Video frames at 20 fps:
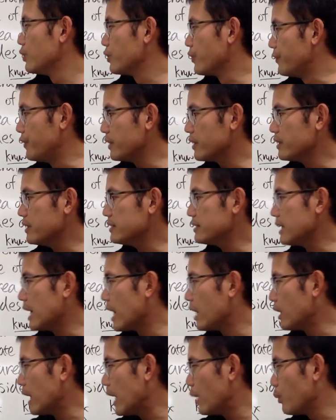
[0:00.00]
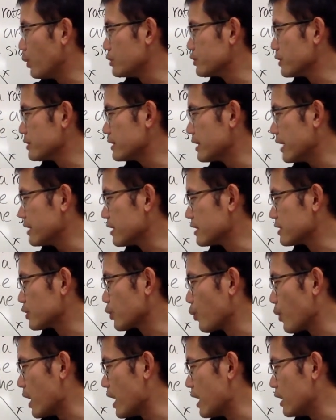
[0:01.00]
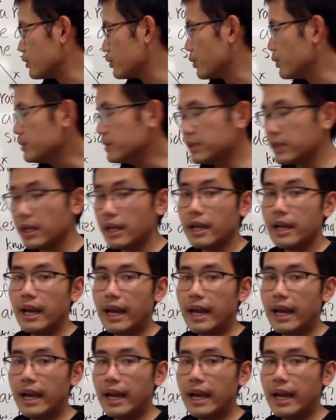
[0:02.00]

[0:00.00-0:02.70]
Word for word: To figure this out, I will just take the square root,